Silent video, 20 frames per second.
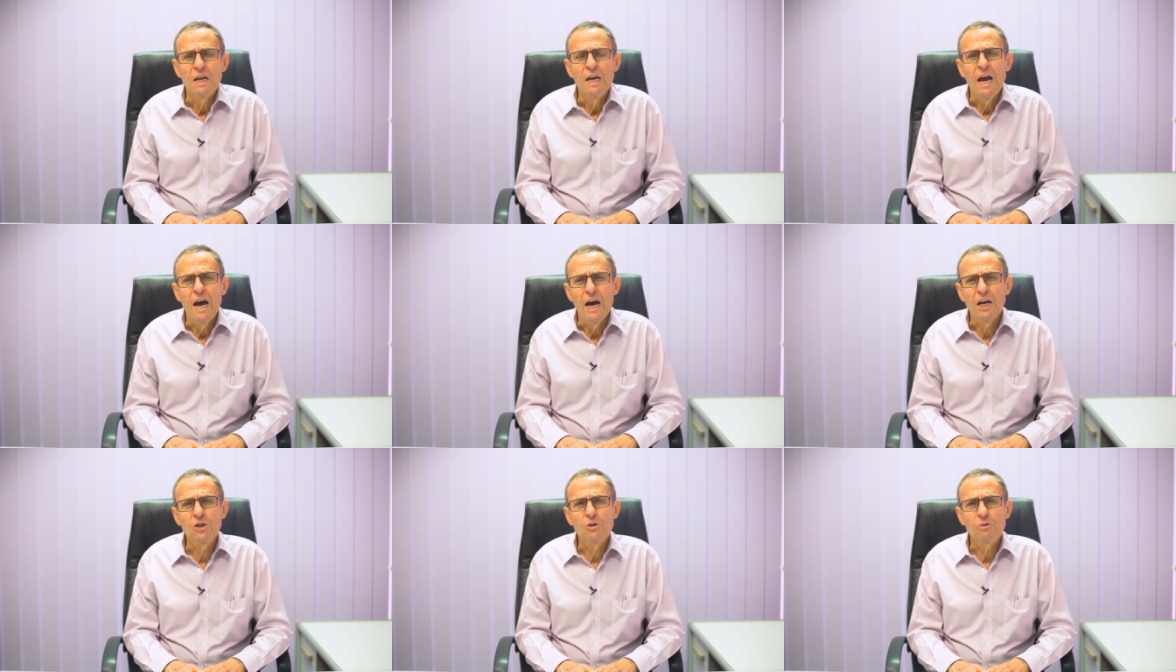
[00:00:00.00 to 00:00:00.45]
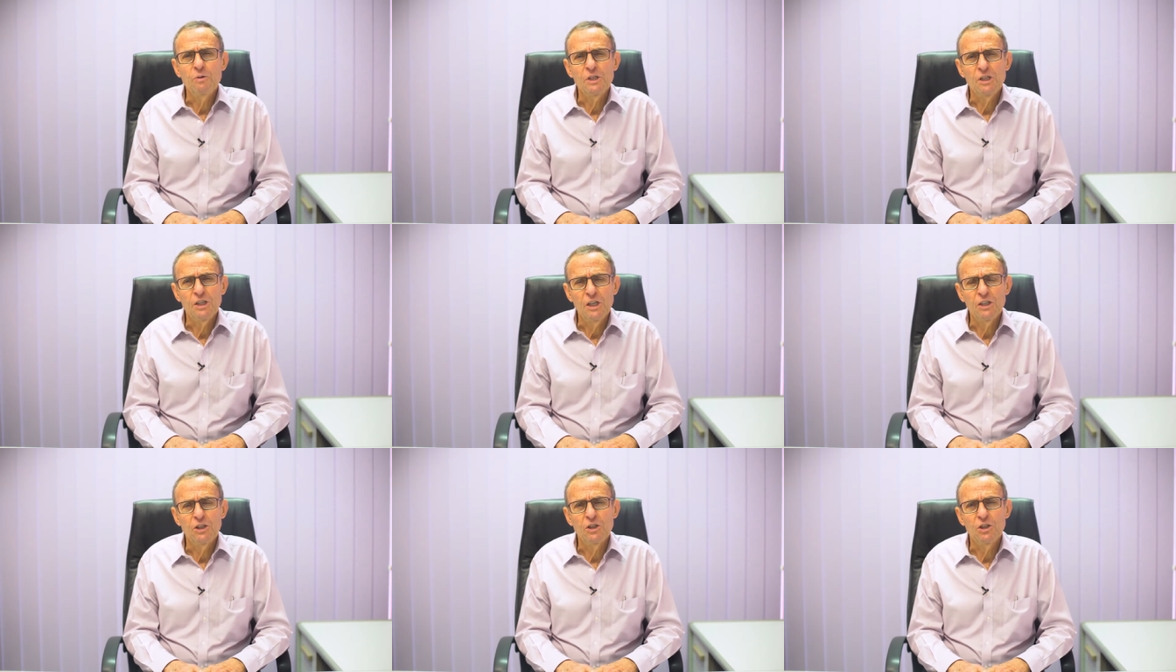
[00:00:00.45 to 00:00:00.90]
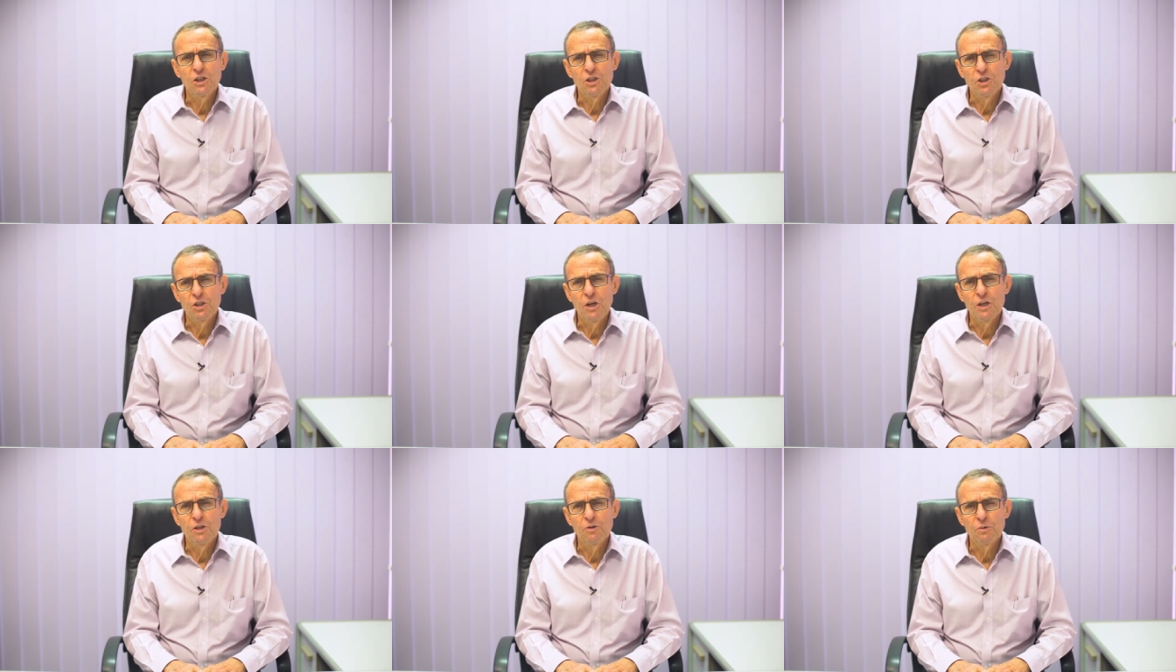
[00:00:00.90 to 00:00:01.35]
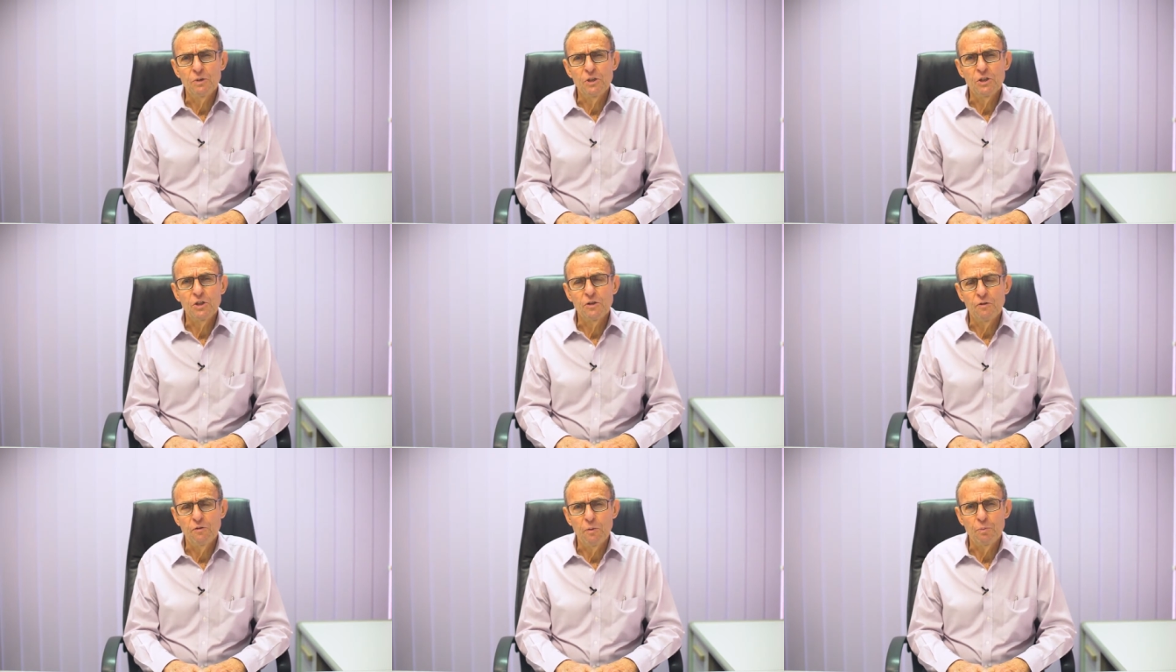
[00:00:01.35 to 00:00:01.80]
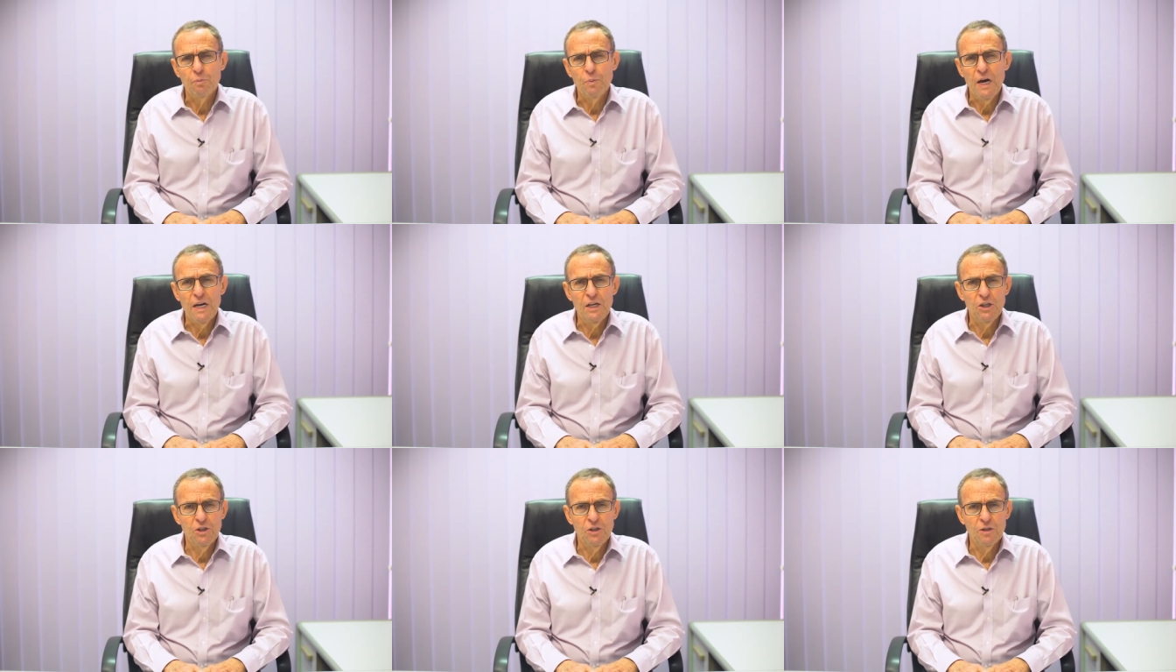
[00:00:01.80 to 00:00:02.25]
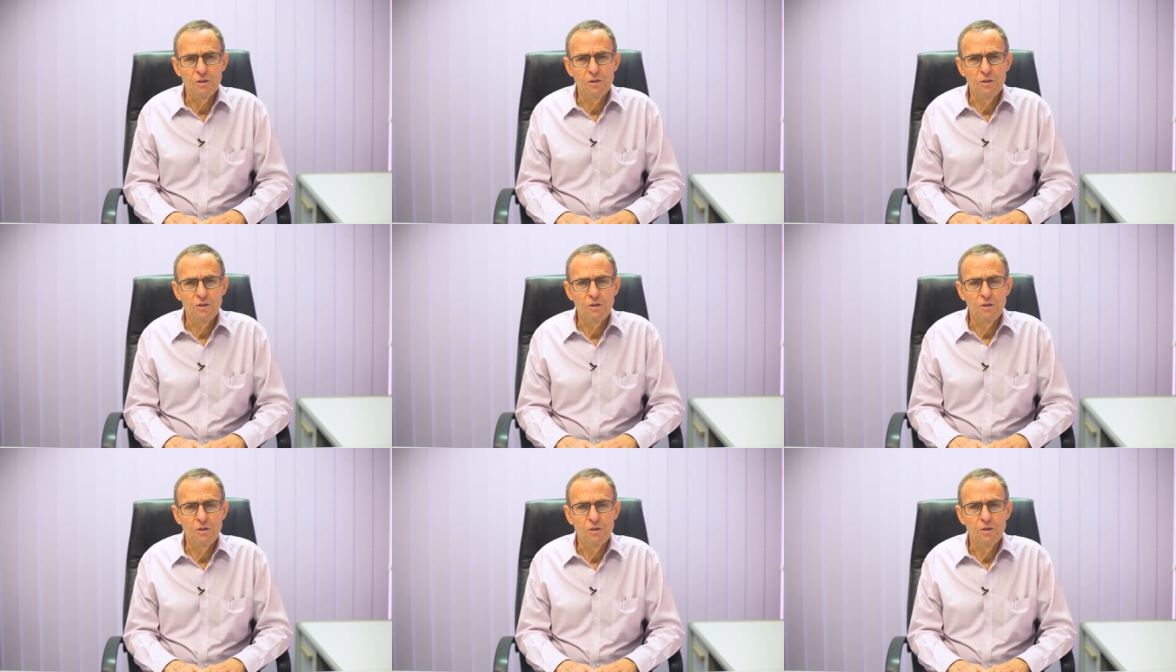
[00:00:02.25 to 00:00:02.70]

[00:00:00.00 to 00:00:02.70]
How do you assess the genuineness of a patient